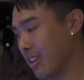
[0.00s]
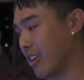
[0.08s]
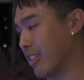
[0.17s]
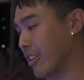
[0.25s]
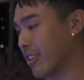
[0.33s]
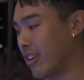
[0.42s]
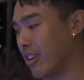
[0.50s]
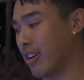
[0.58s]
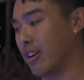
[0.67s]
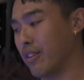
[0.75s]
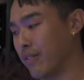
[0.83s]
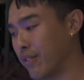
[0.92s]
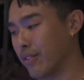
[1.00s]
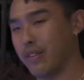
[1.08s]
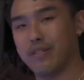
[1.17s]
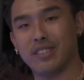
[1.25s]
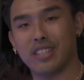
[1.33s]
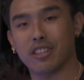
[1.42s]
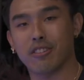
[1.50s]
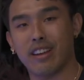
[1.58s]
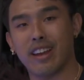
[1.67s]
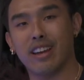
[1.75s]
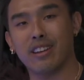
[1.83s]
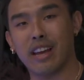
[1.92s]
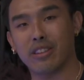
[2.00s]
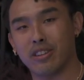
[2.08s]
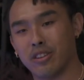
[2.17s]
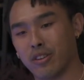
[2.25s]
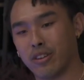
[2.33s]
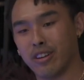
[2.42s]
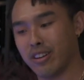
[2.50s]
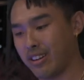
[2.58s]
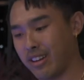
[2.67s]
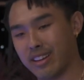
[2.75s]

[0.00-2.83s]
Bought the car for fifteen grand out the door,